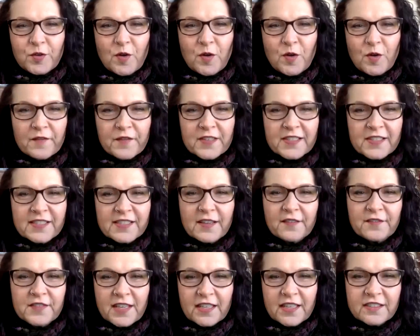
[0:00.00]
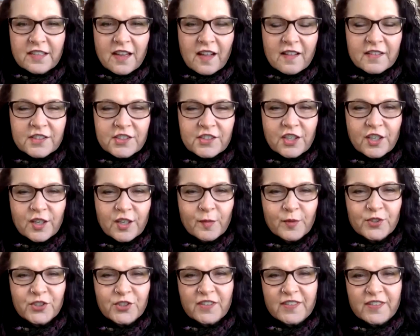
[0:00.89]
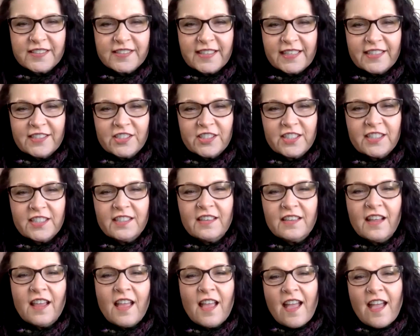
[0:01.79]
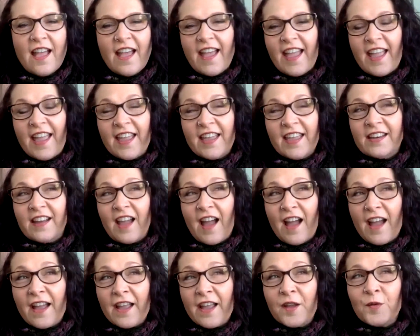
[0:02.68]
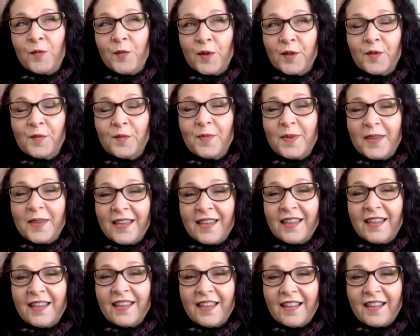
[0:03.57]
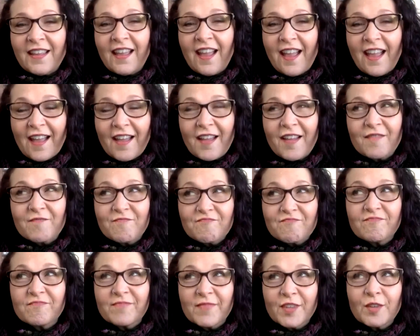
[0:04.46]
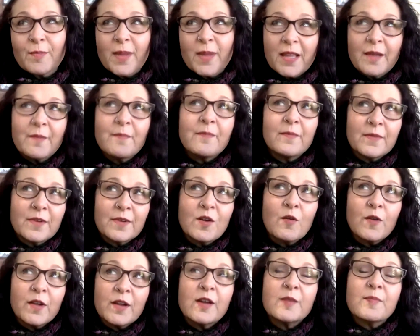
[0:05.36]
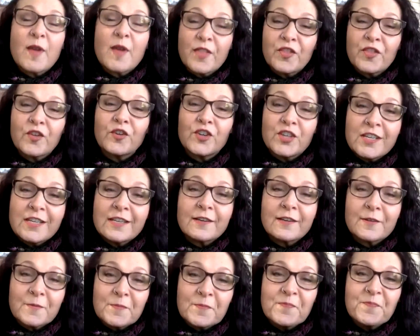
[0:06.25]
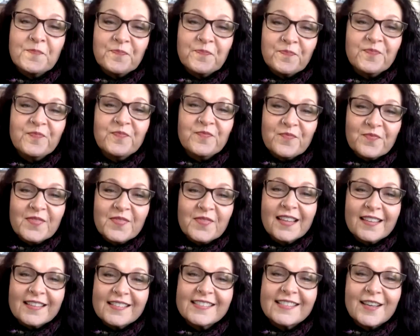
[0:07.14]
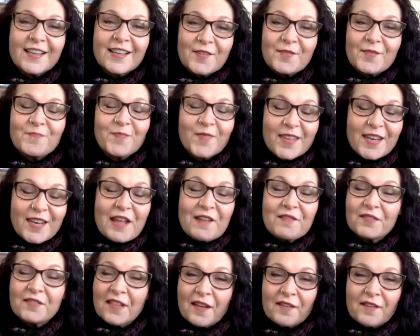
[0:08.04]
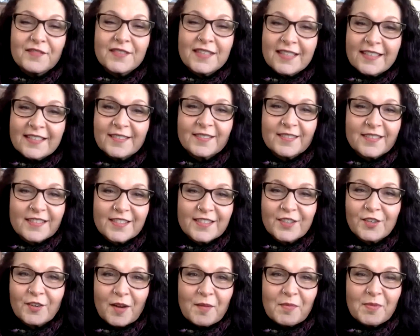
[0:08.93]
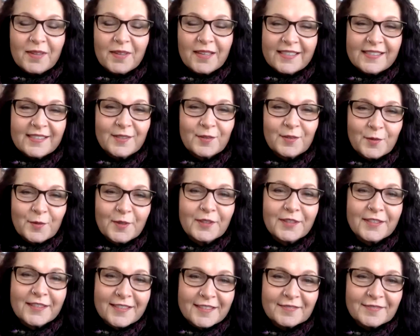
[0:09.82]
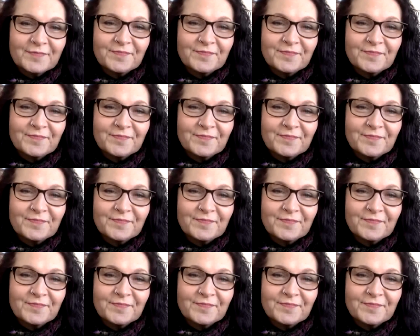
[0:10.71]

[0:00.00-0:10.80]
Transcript: Office of Technology Commercialization. And I will be, it'll be a, going on my third year. Okay. So, and I've loved it. It's a great place to work.